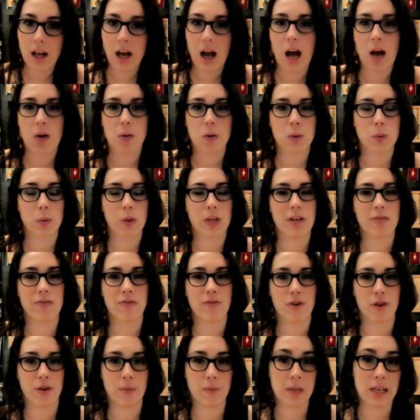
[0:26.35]
I was working
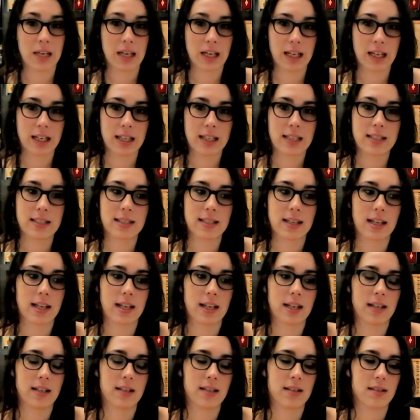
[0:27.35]
4 to midnights,
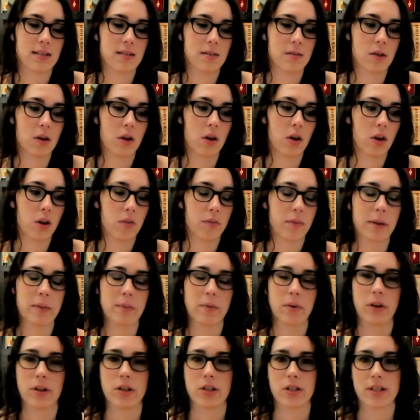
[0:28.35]
and all of my
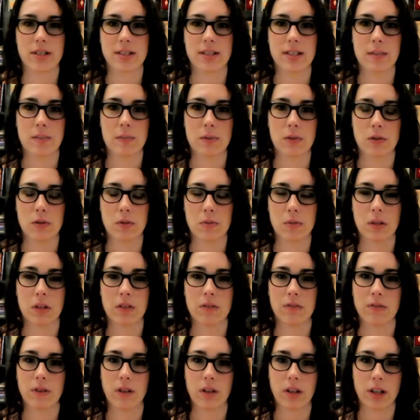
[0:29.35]
projects seemed to be
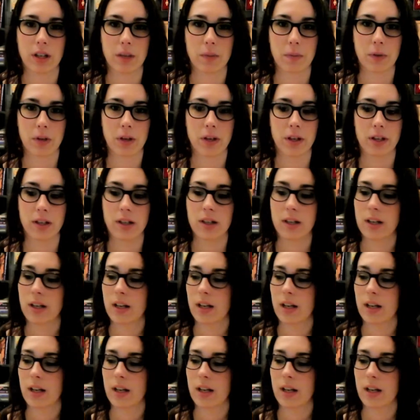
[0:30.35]
falling apart.